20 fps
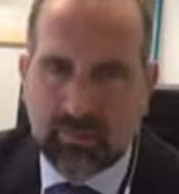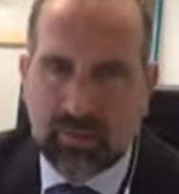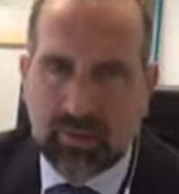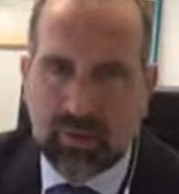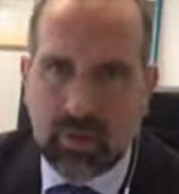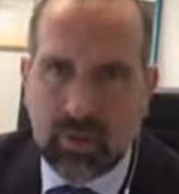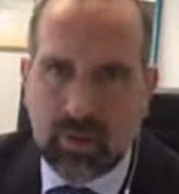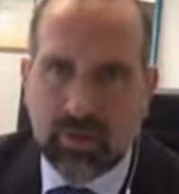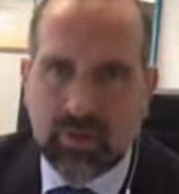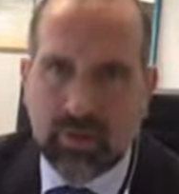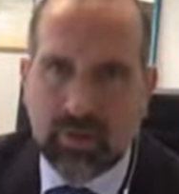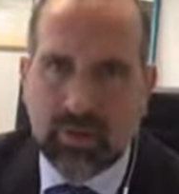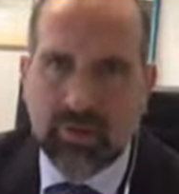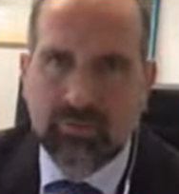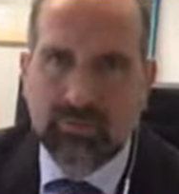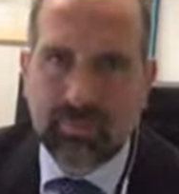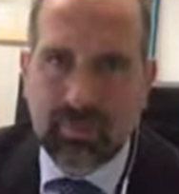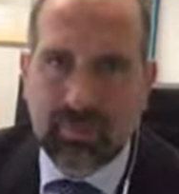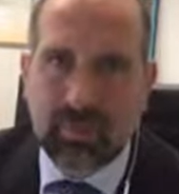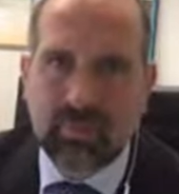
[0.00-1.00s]
So I think
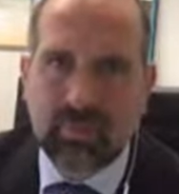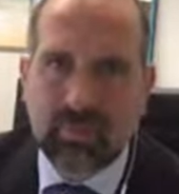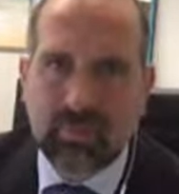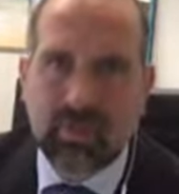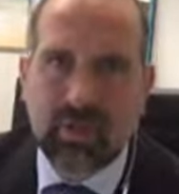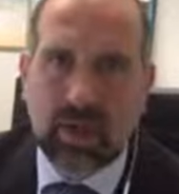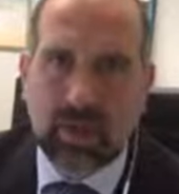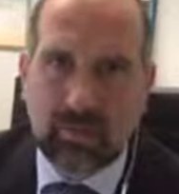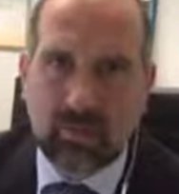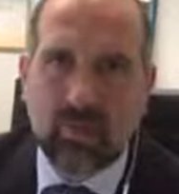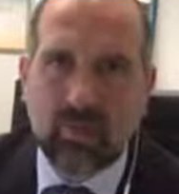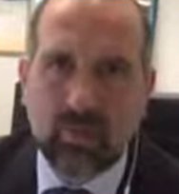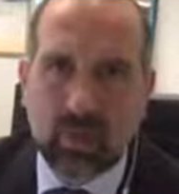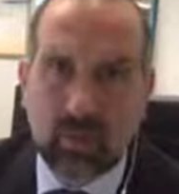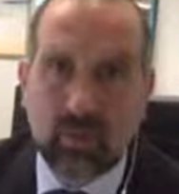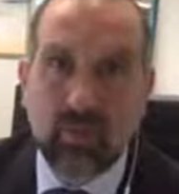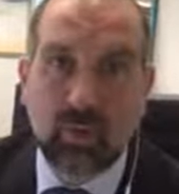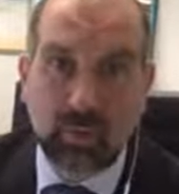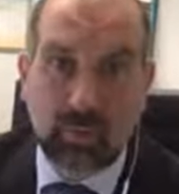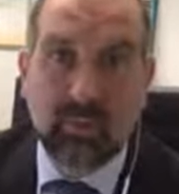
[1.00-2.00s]
the shape
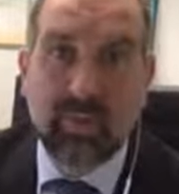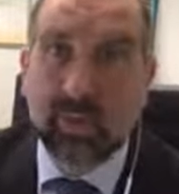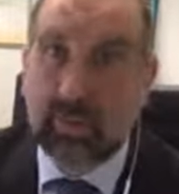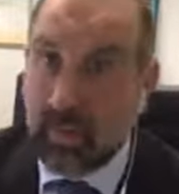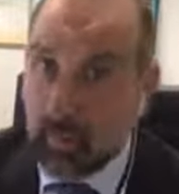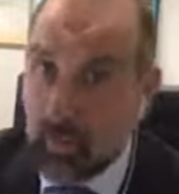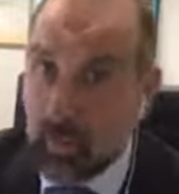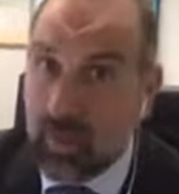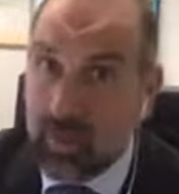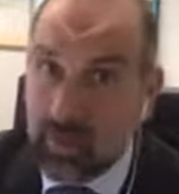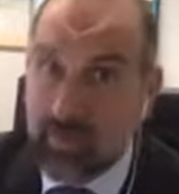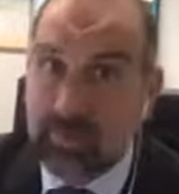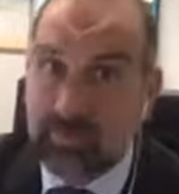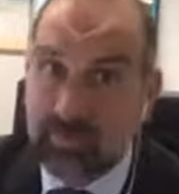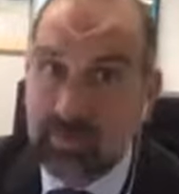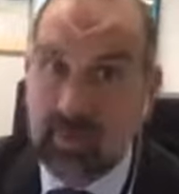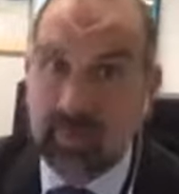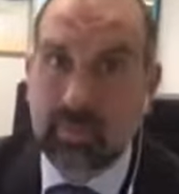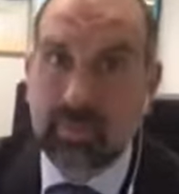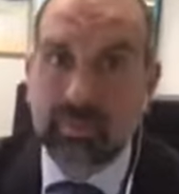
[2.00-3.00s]
will probably be a bit weird,
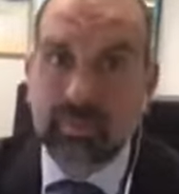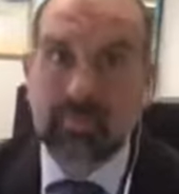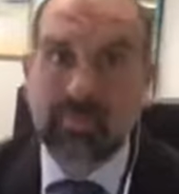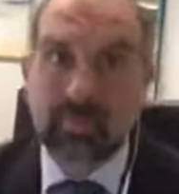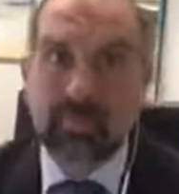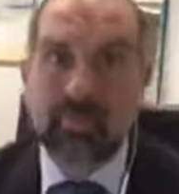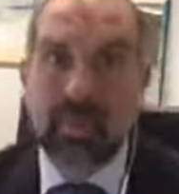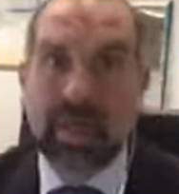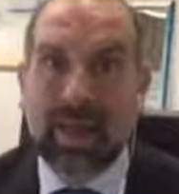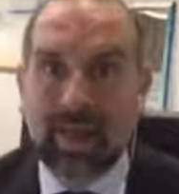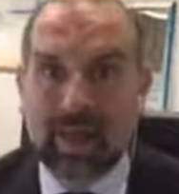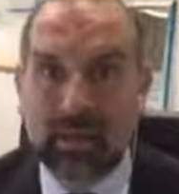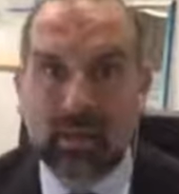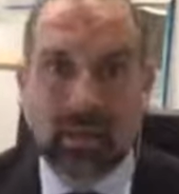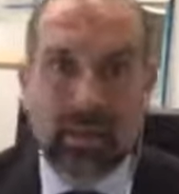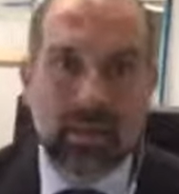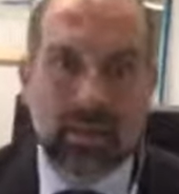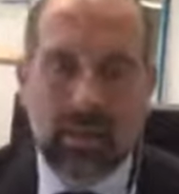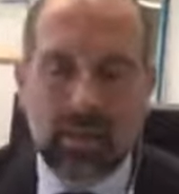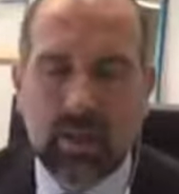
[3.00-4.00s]
so be prepared.
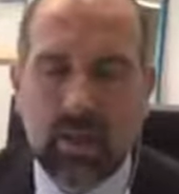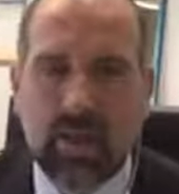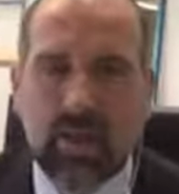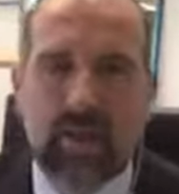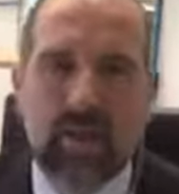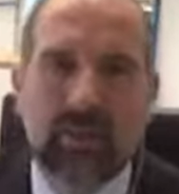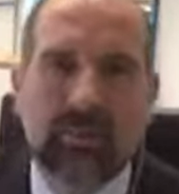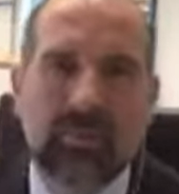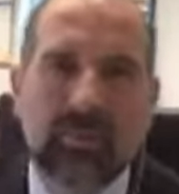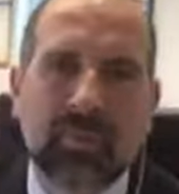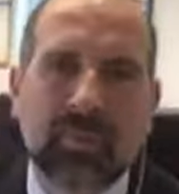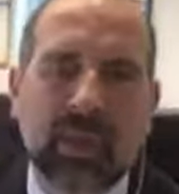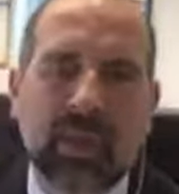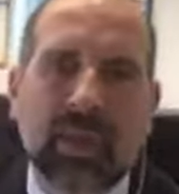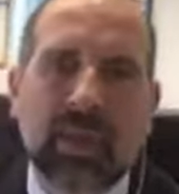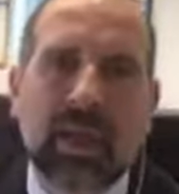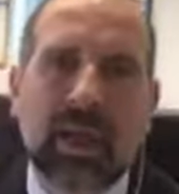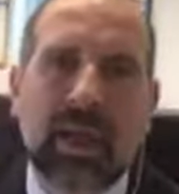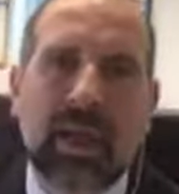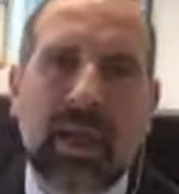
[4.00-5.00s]

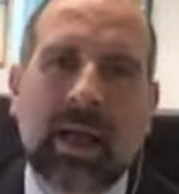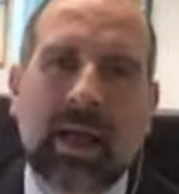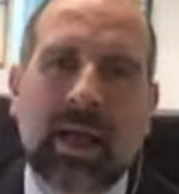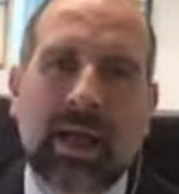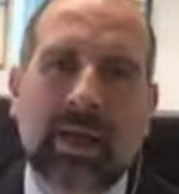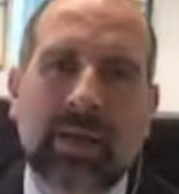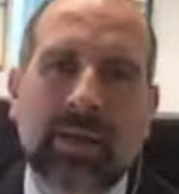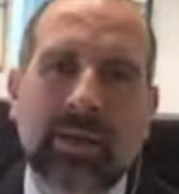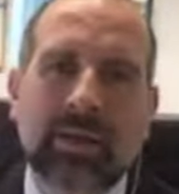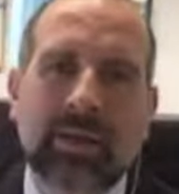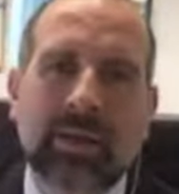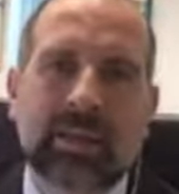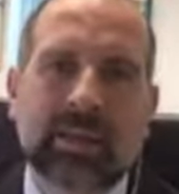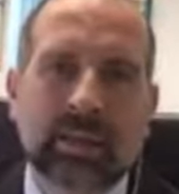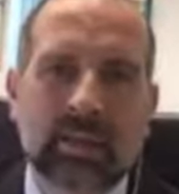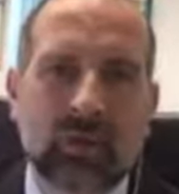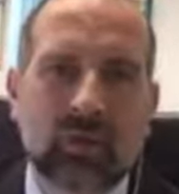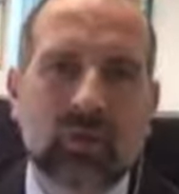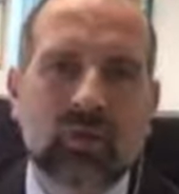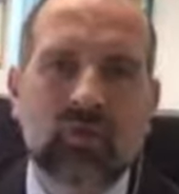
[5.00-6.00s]
And
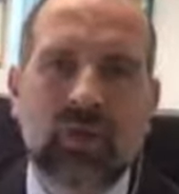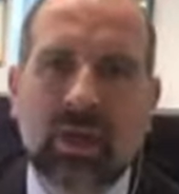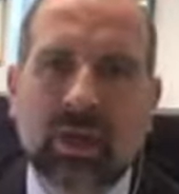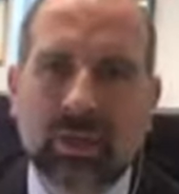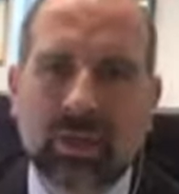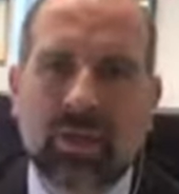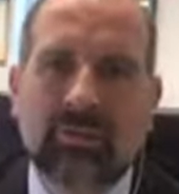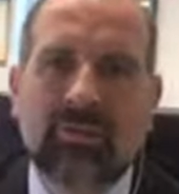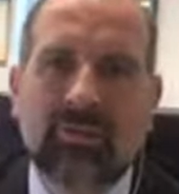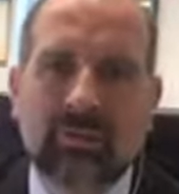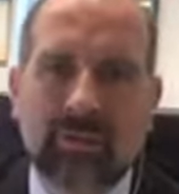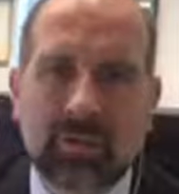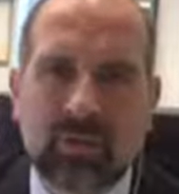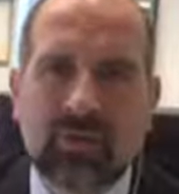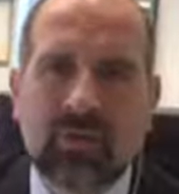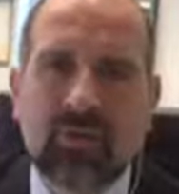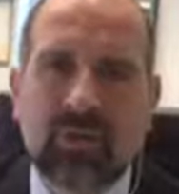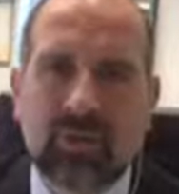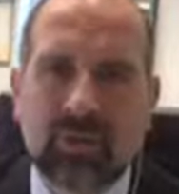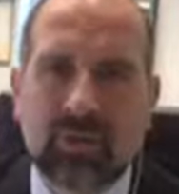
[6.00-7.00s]
things look strange and feel
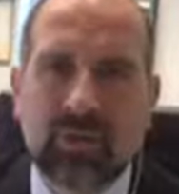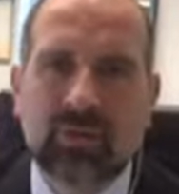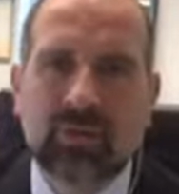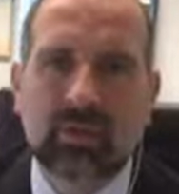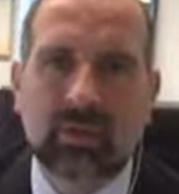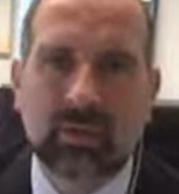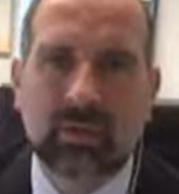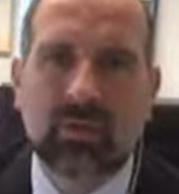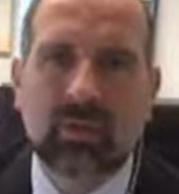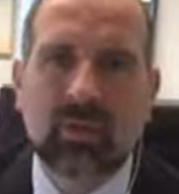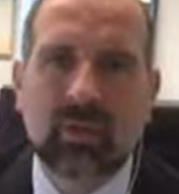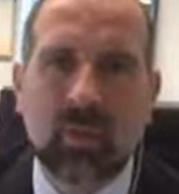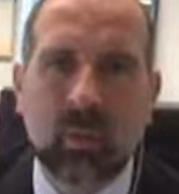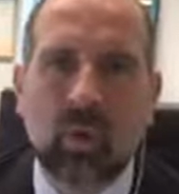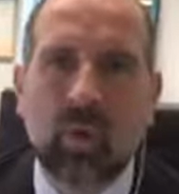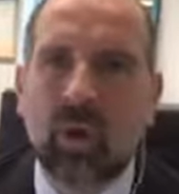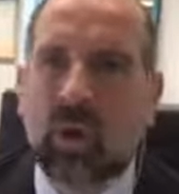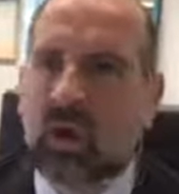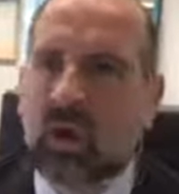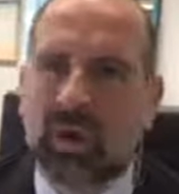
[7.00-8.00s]
strange for a
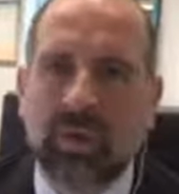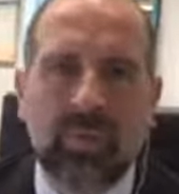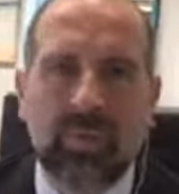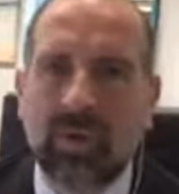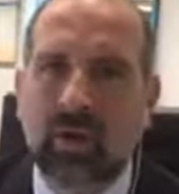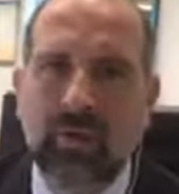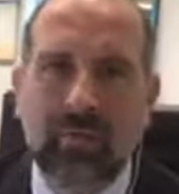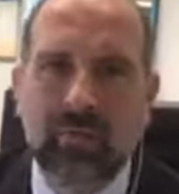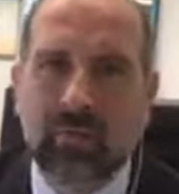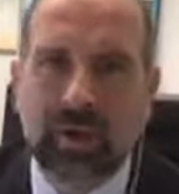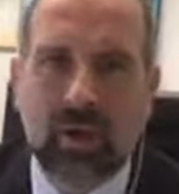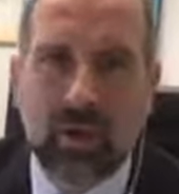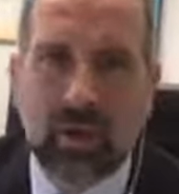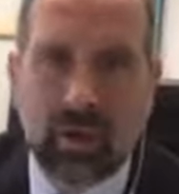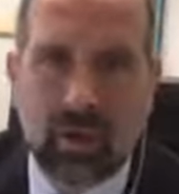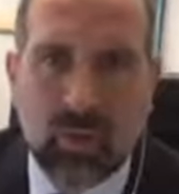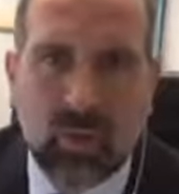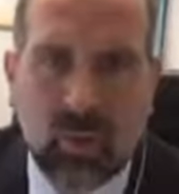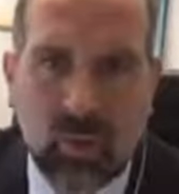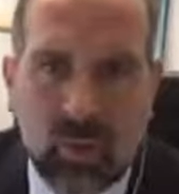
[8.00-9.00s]
while, and they don't feel
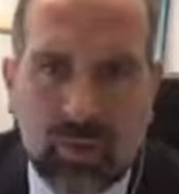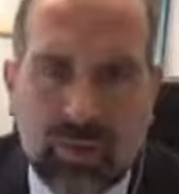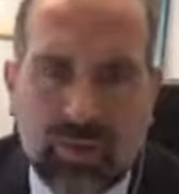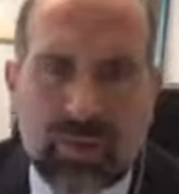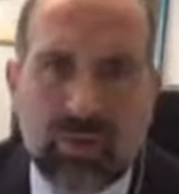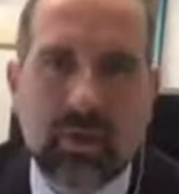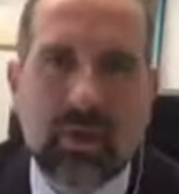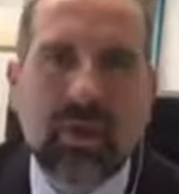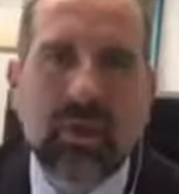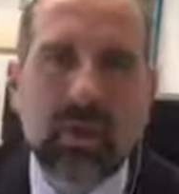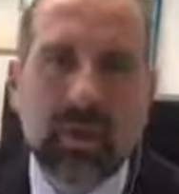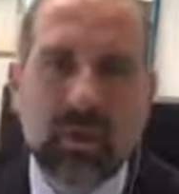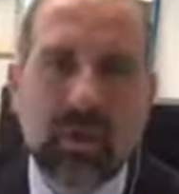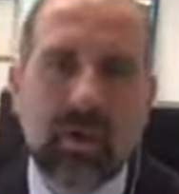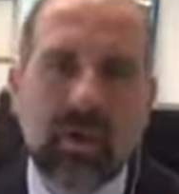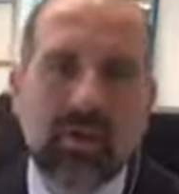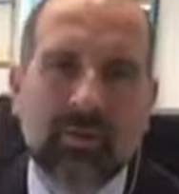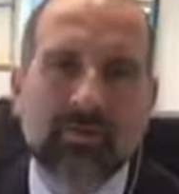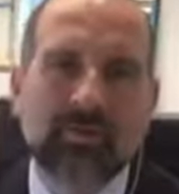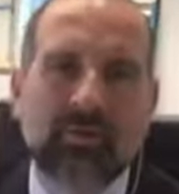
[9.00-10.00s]
like yours
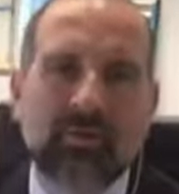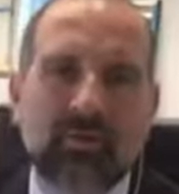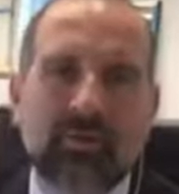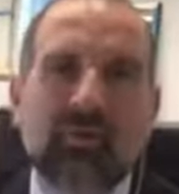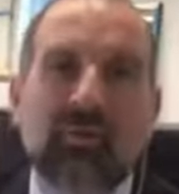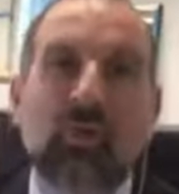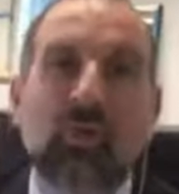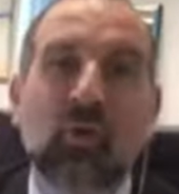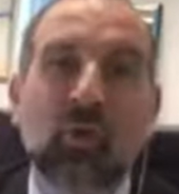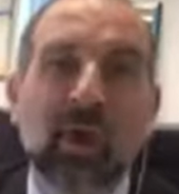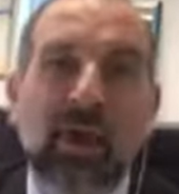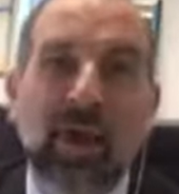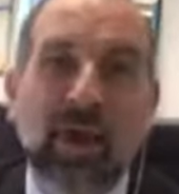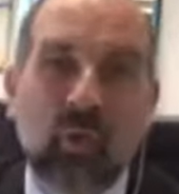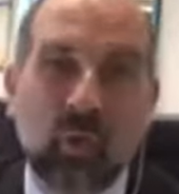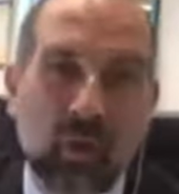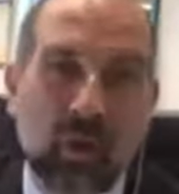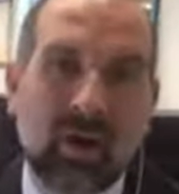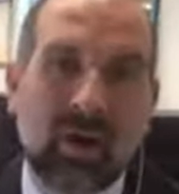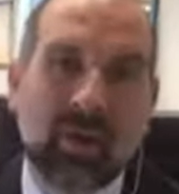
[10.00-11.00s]
for a
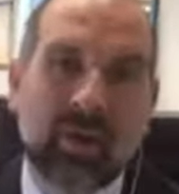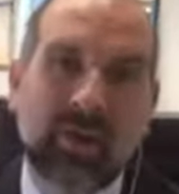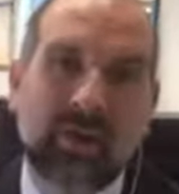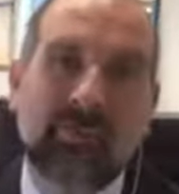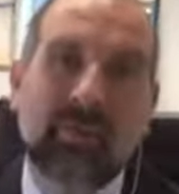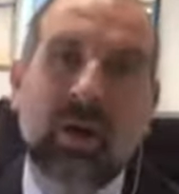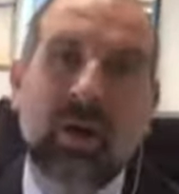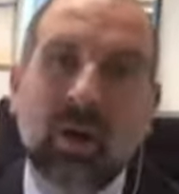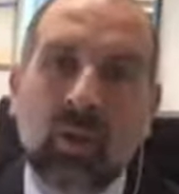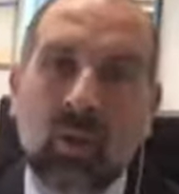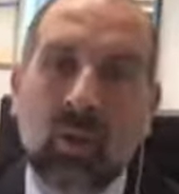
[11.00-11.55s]
while. And by a